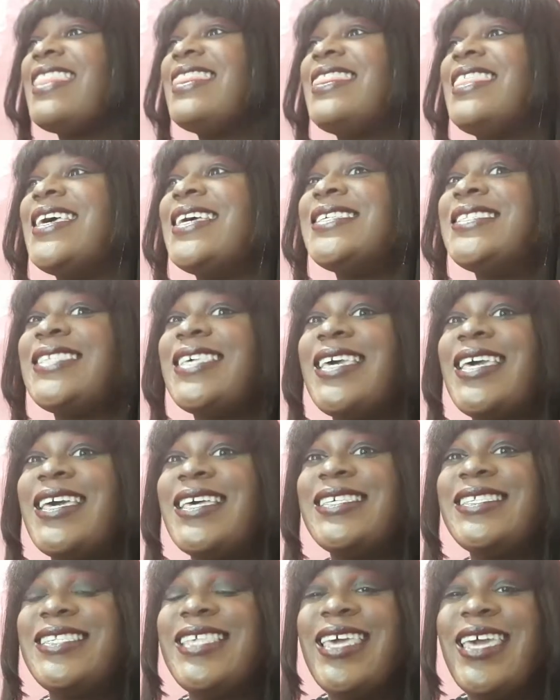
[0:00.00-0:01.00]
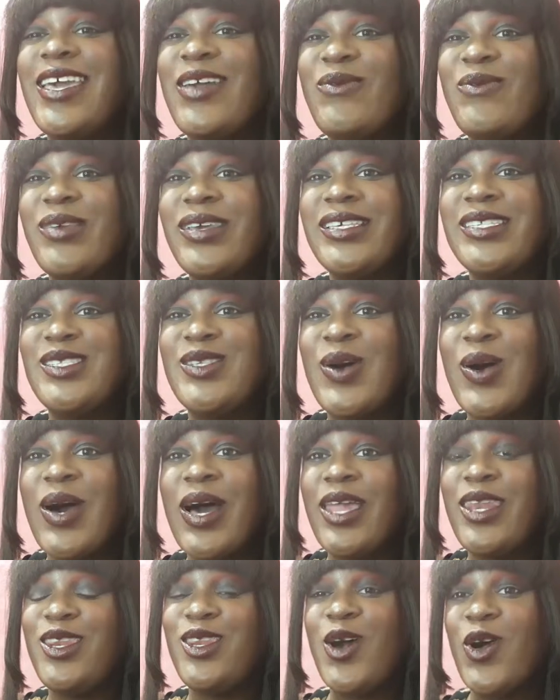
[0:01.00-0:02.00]
This is the end
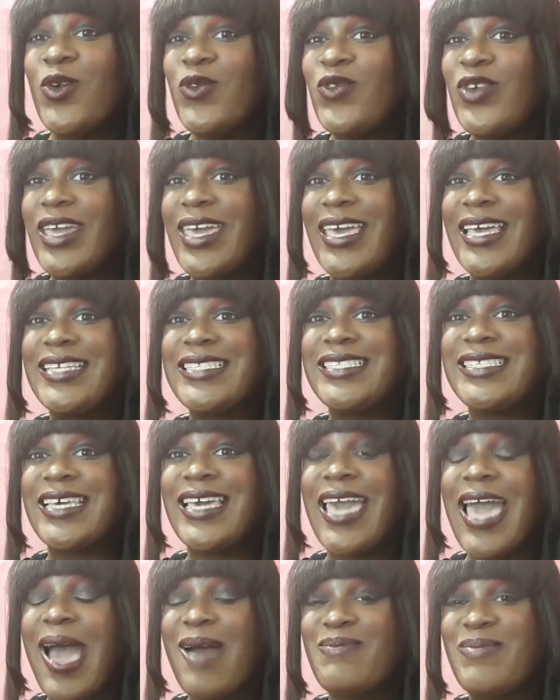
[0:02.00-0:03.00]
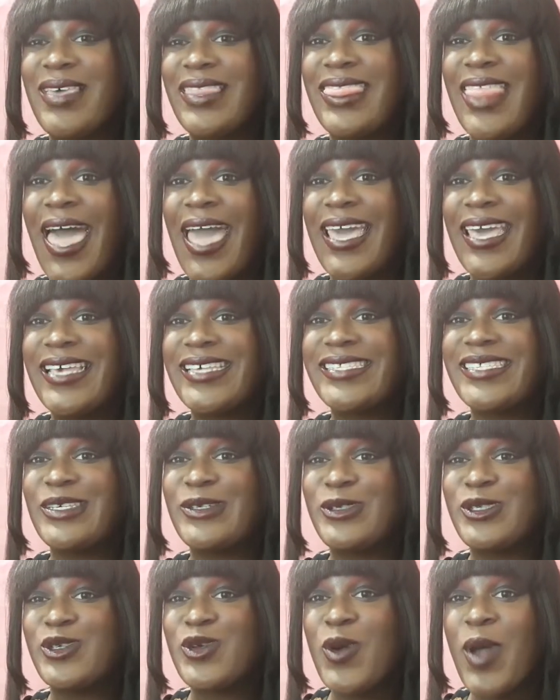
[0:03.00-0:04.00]
result. Don't forget to comment, like, and
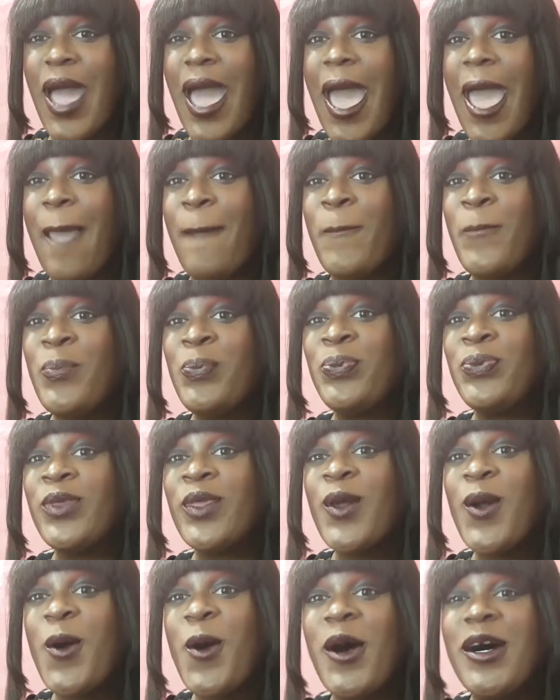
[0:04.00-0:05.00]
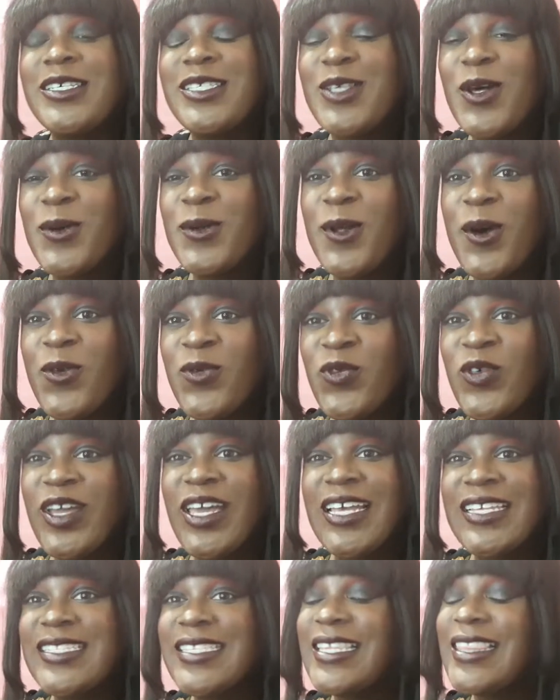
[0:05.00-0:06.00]
subscribe. Also, don't
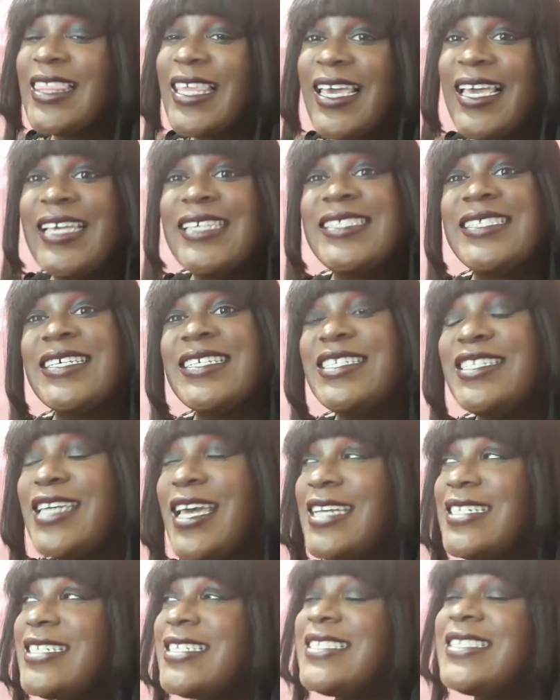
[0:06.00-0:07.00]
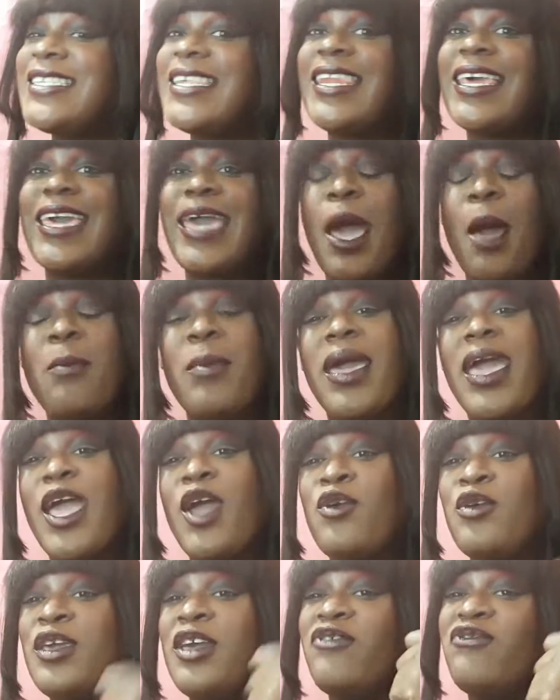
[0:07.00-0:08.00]
forget to leave suggestions in the comment
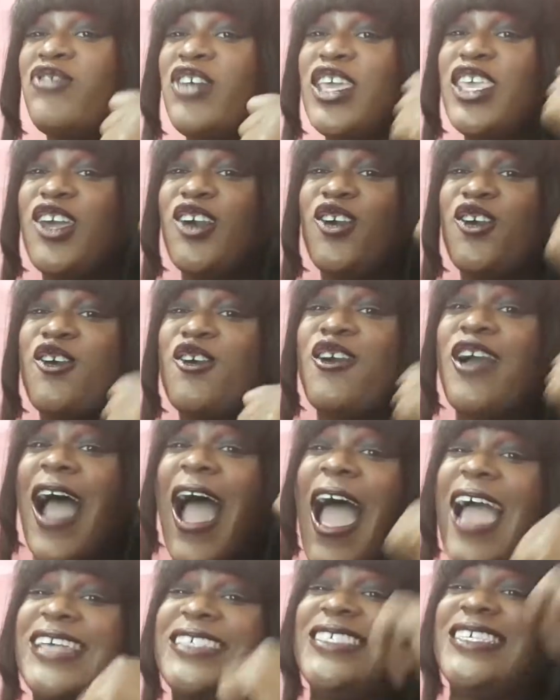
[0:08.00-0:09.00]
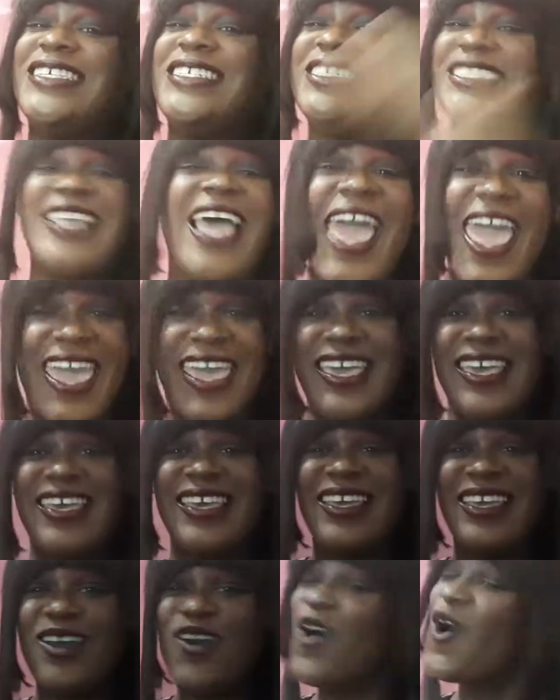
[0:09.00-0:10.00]
area for your girl, Icy Shay.
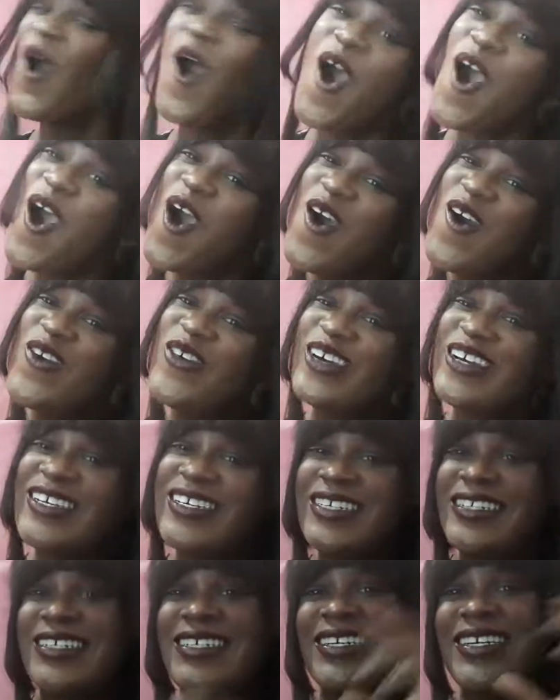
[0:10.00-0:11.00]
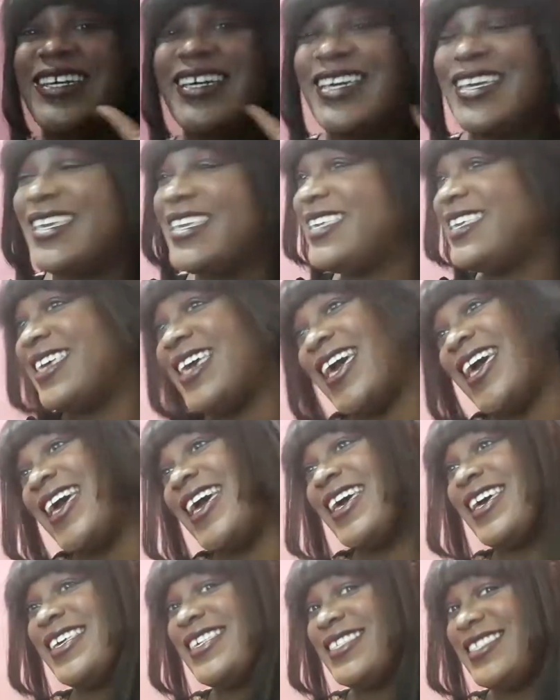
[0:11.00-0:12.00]
Oh,
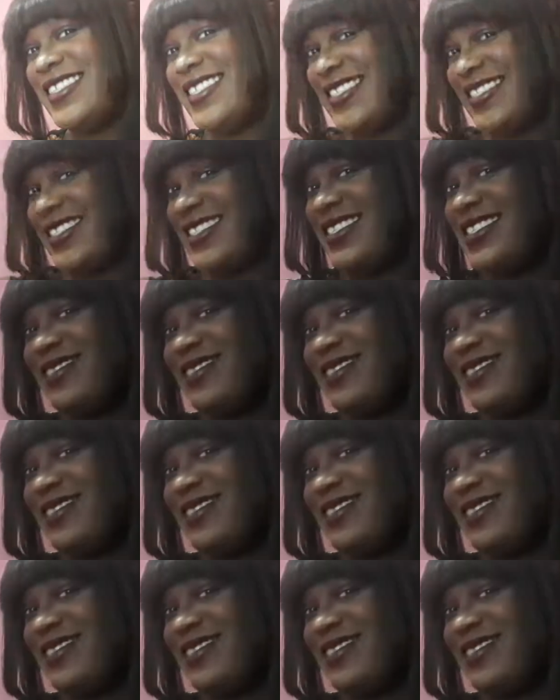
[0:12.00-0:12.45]
yes.